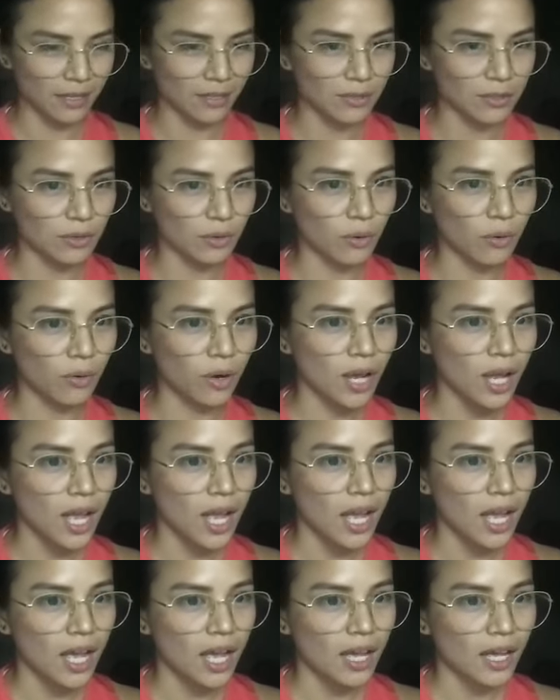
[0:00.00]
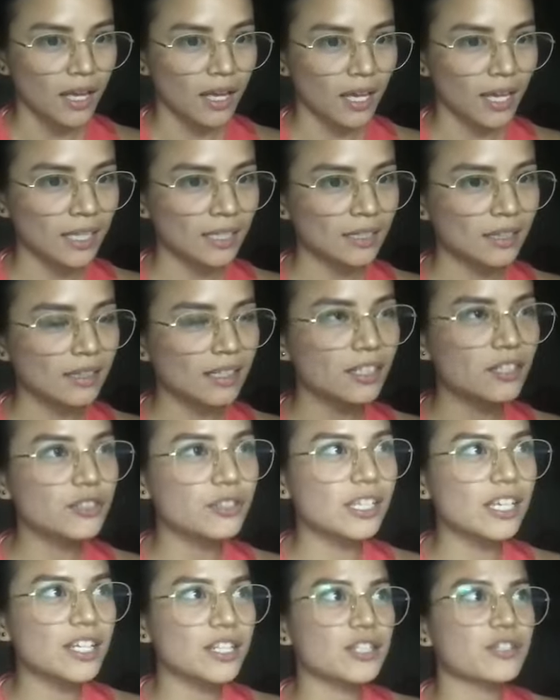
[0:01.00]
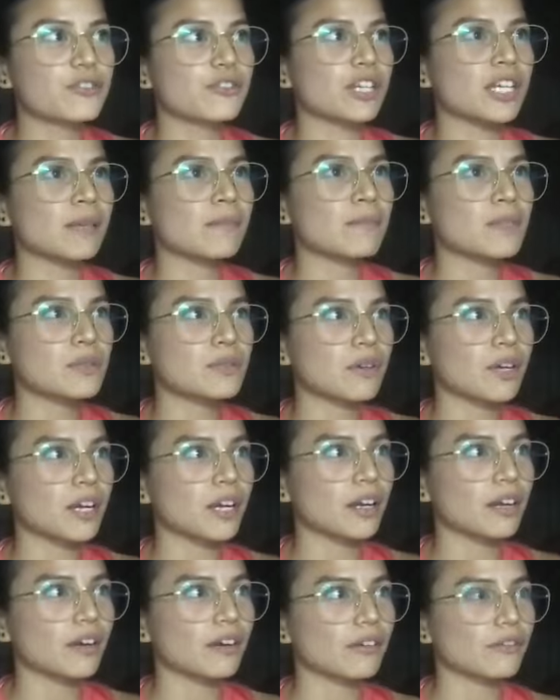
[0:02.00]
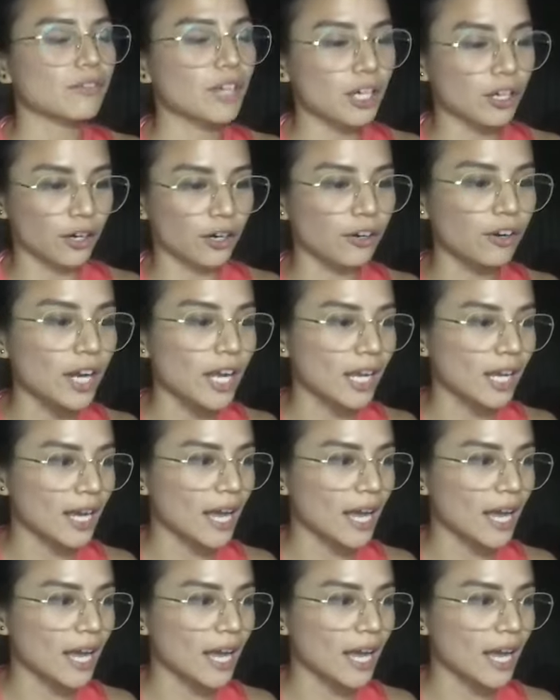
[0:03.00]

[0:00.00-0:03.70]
So, and these dreams were recurring.